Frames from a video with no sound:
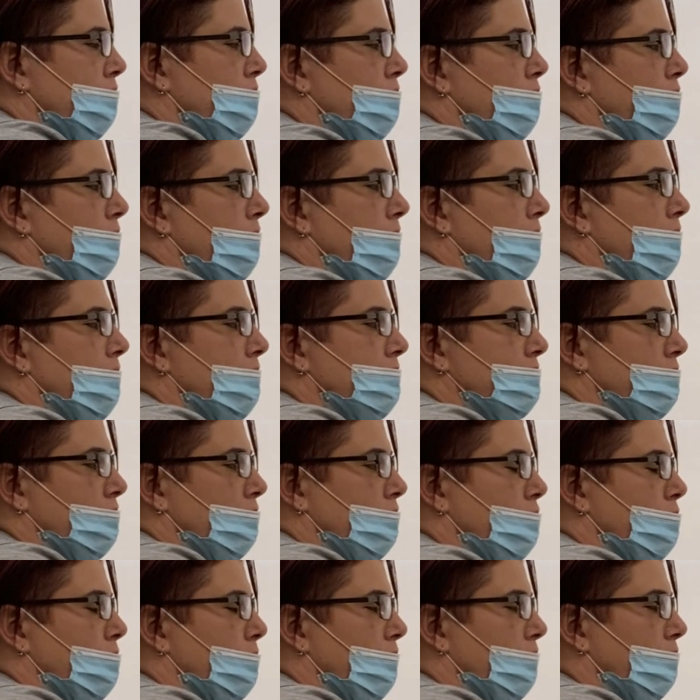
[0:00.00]
right, as the
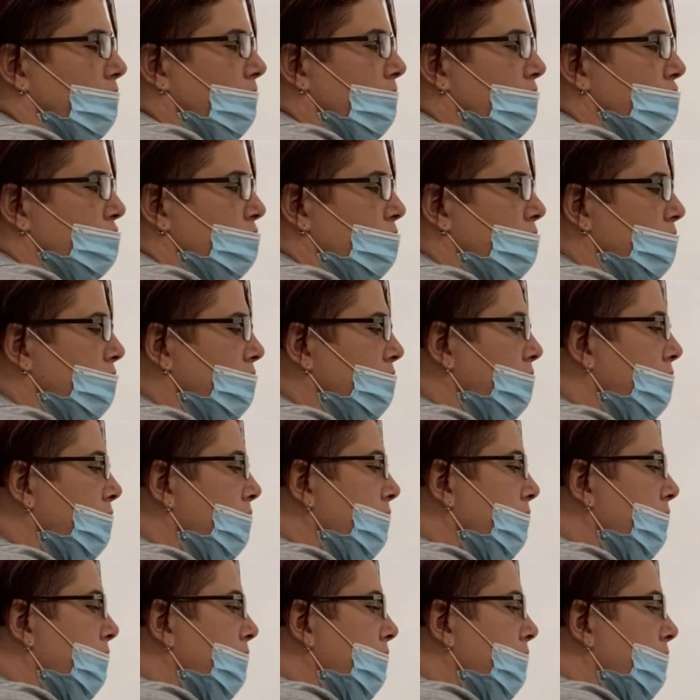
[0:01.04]
lower threshold,
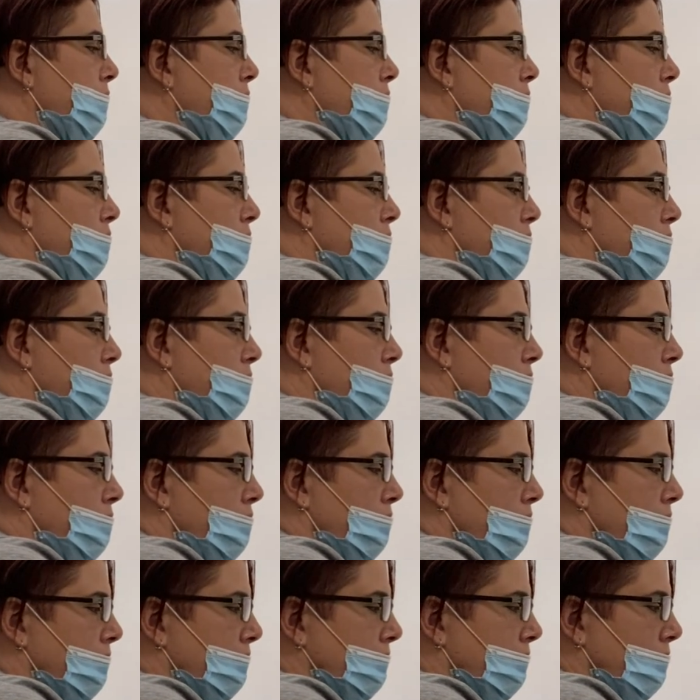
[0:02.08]

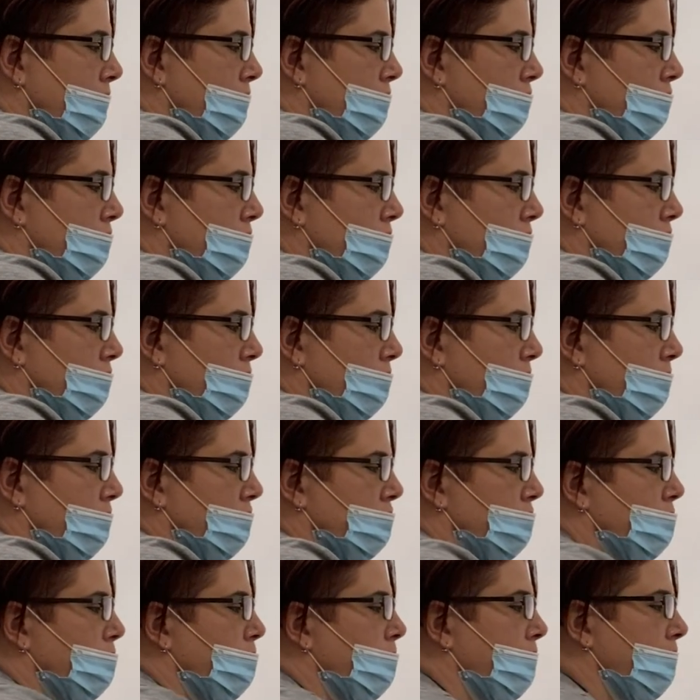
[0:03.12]
and then to
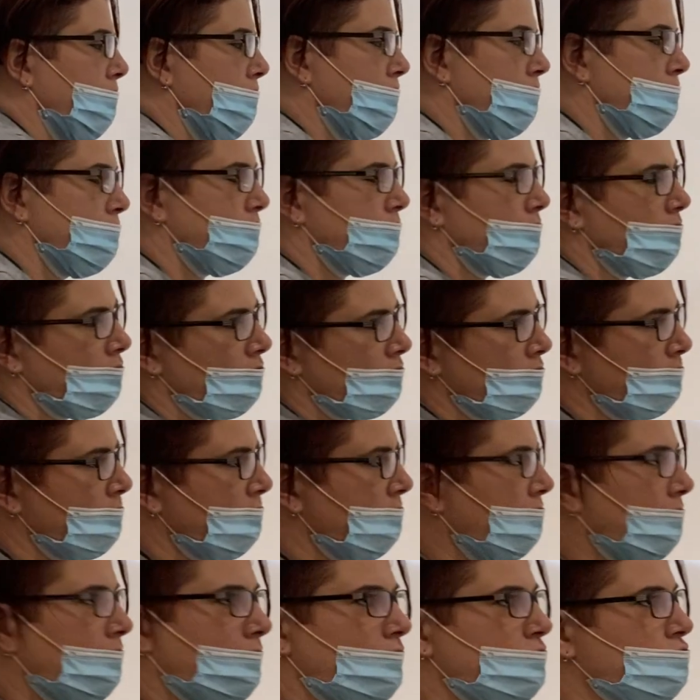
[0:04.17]
120, all
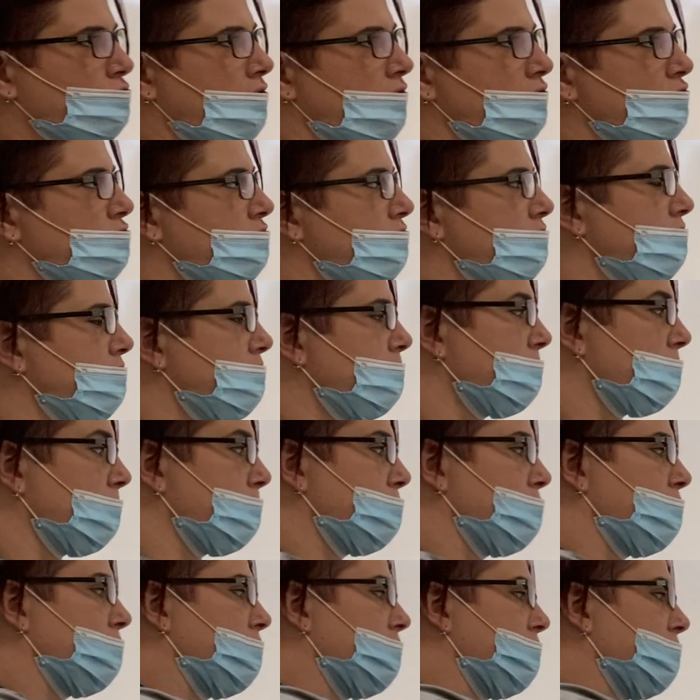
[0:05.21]
depending, and it changes.
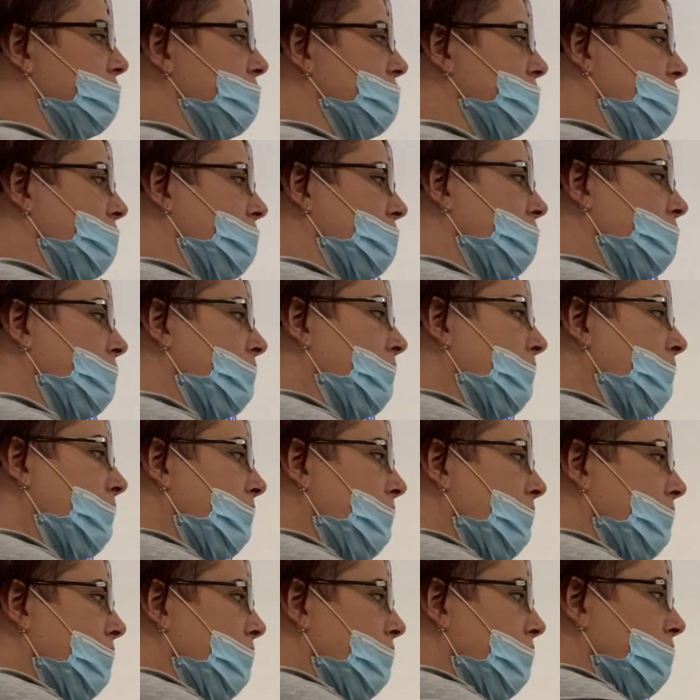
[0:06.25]
Sometimes you'll even see
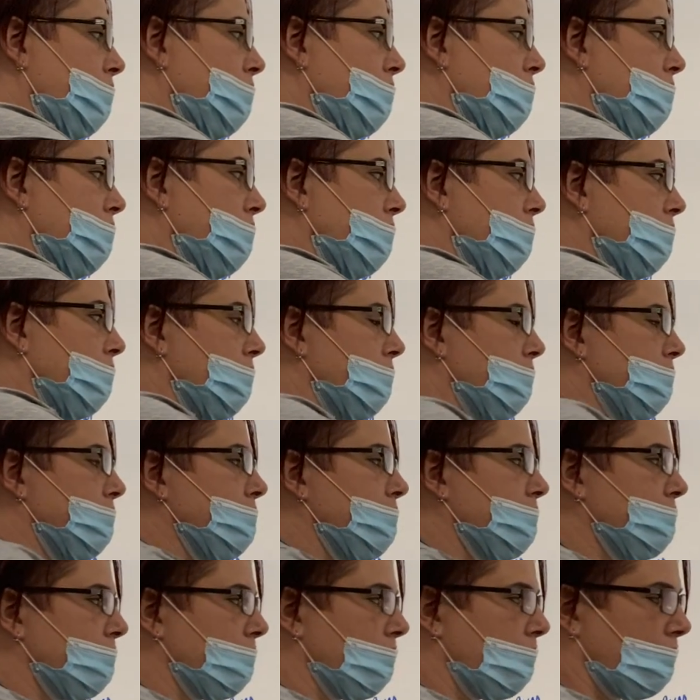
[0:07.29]

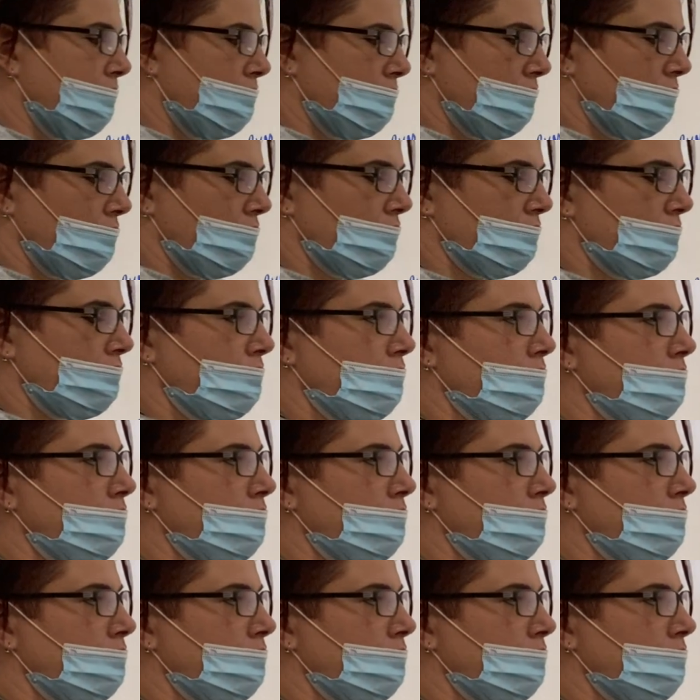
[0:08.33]
60 down here.